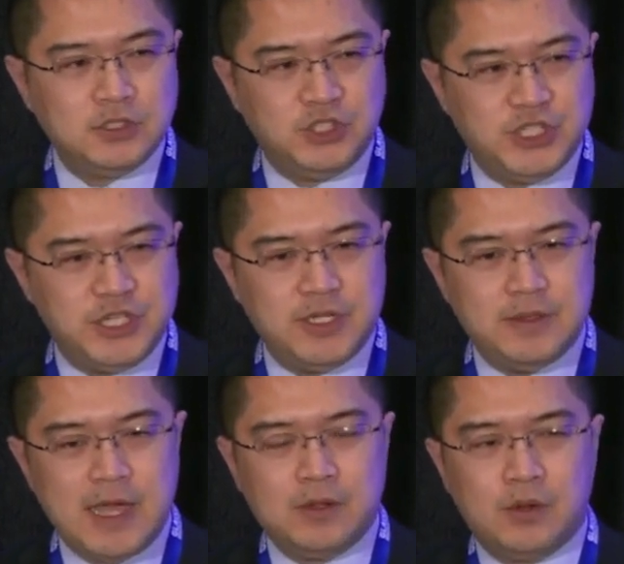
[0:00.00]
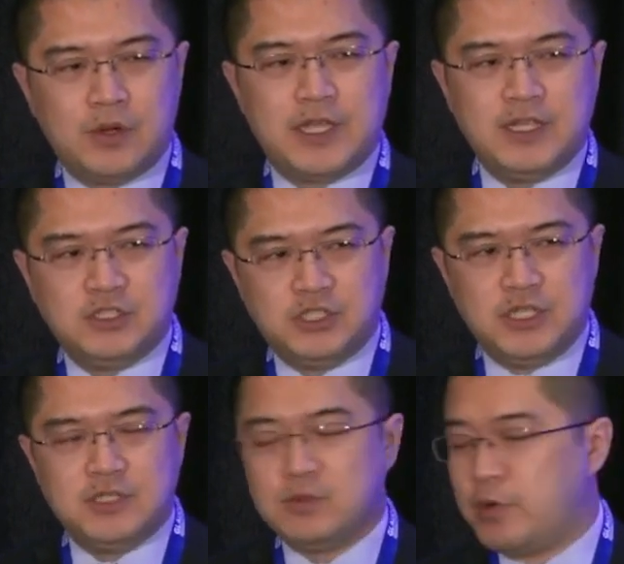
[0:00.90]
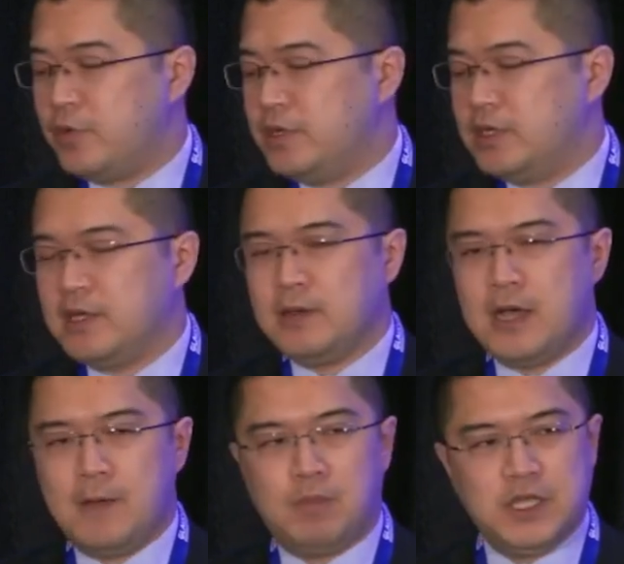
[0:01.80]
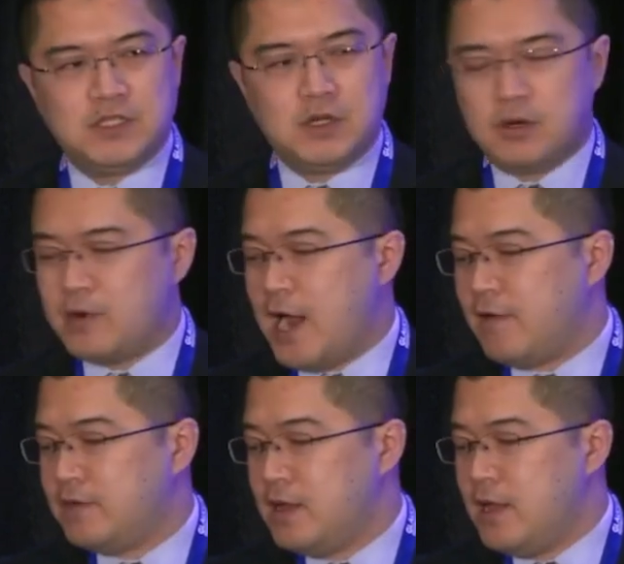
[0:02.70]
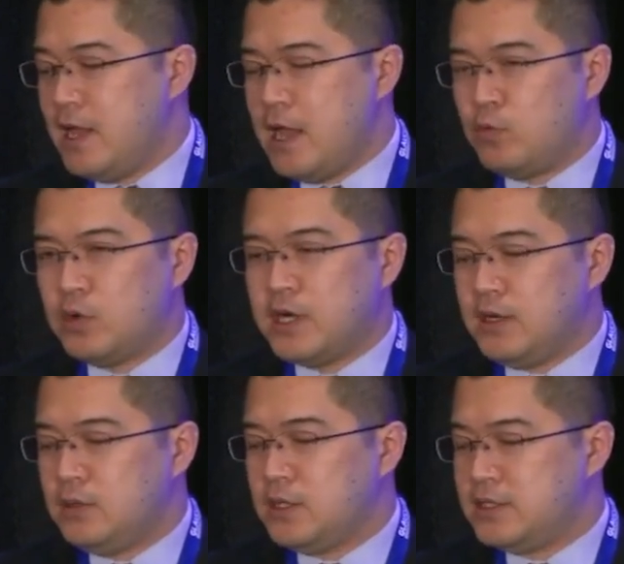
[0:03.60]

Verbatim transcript: G, that lowercase g is where we uh, placed our graft. And we're going to look